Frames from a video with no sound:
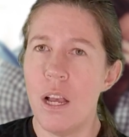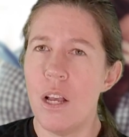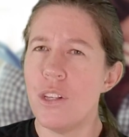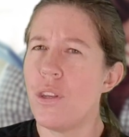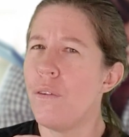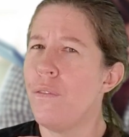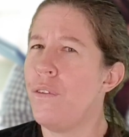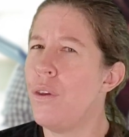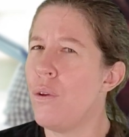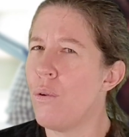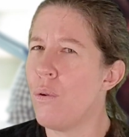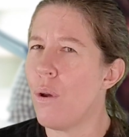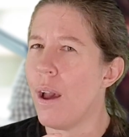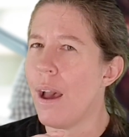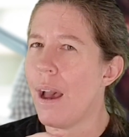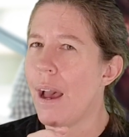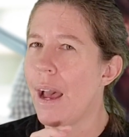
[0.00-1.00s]
So if
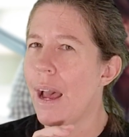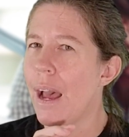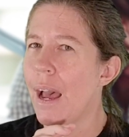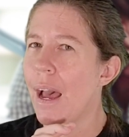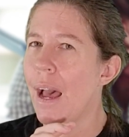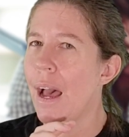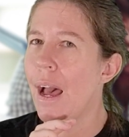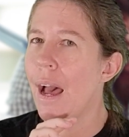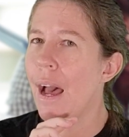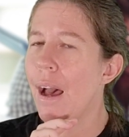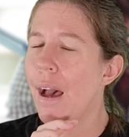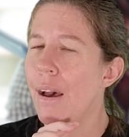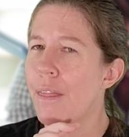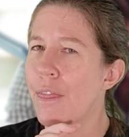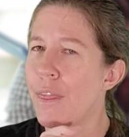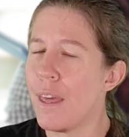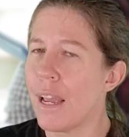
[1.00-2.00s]
you
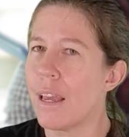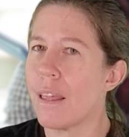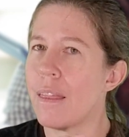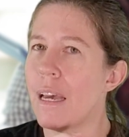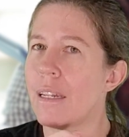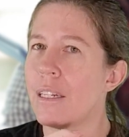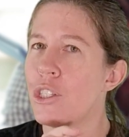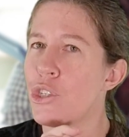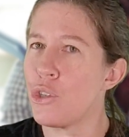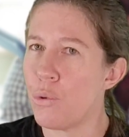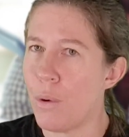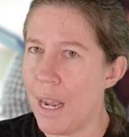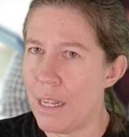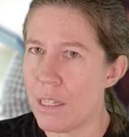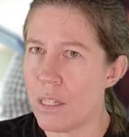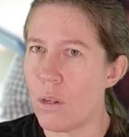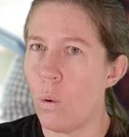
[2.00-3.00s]
think that
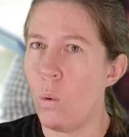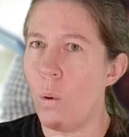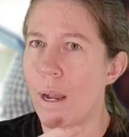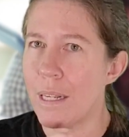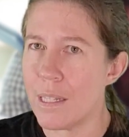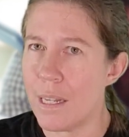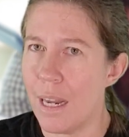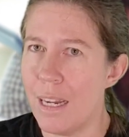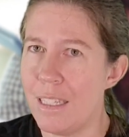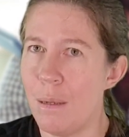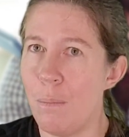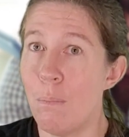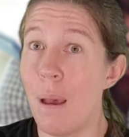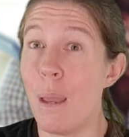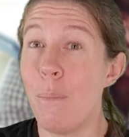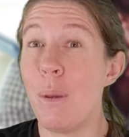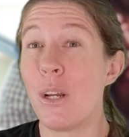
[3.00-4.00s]
stress or anxiety
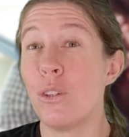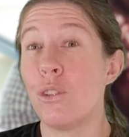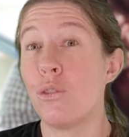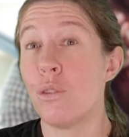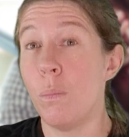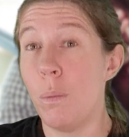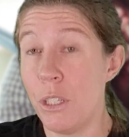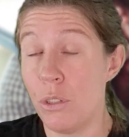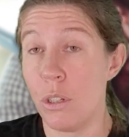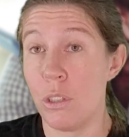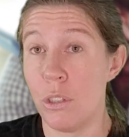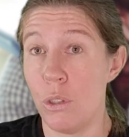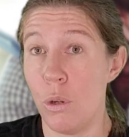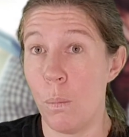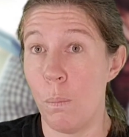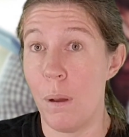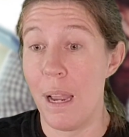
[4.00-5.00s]
may be contributing to
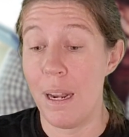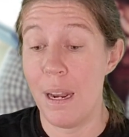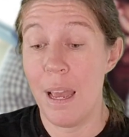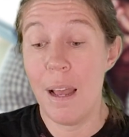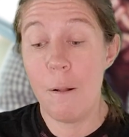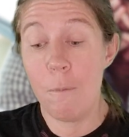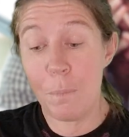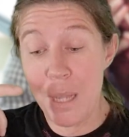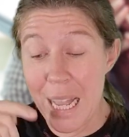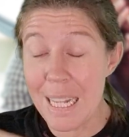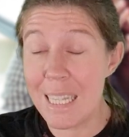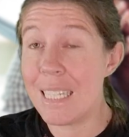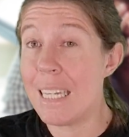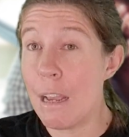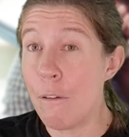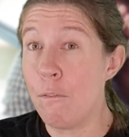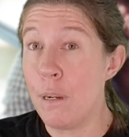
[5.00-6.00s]
your pain, it's
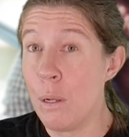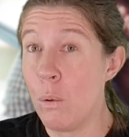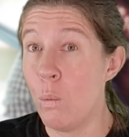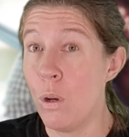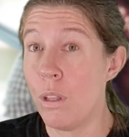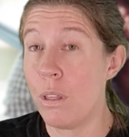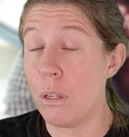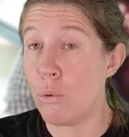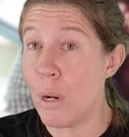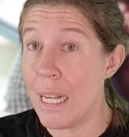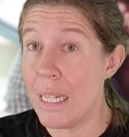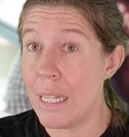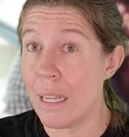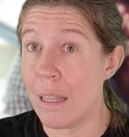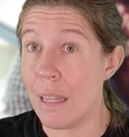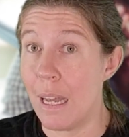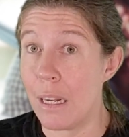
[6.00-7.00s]
definitely worth
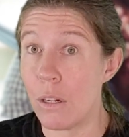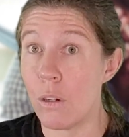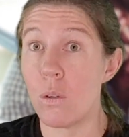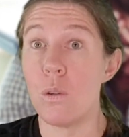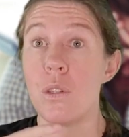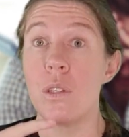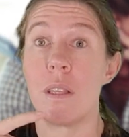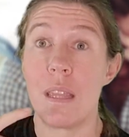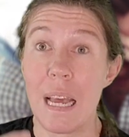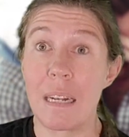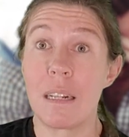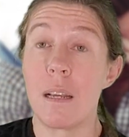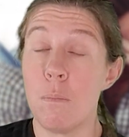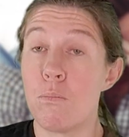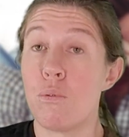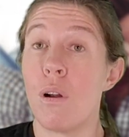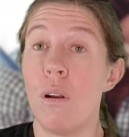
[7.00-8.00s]
addressing that, because that
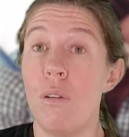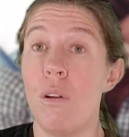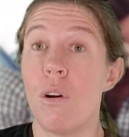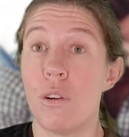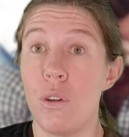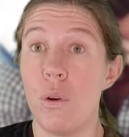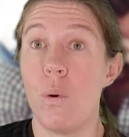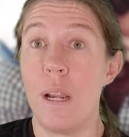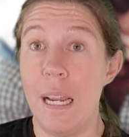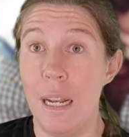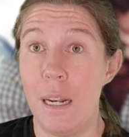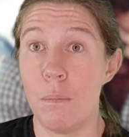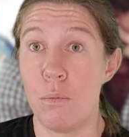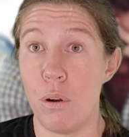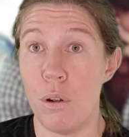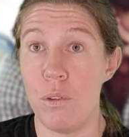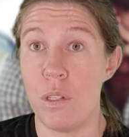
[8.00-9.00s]
can prolong your
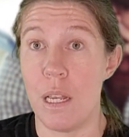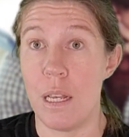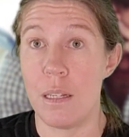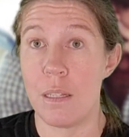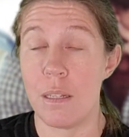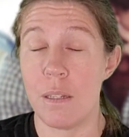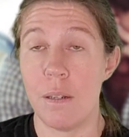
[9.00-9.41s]
healing process.